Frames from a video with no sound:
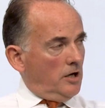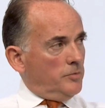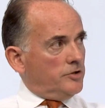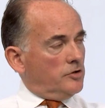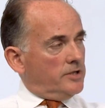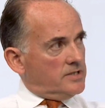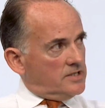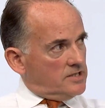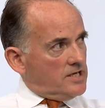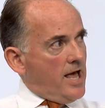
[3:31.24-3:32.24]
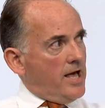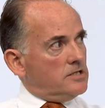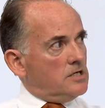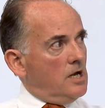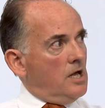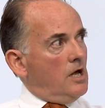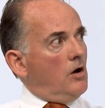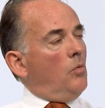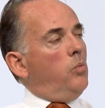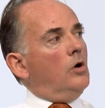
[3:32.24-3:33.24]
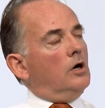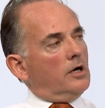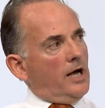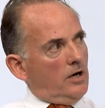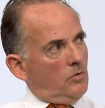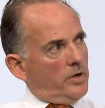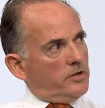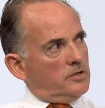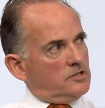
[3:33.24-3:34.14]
and we should instead work out whether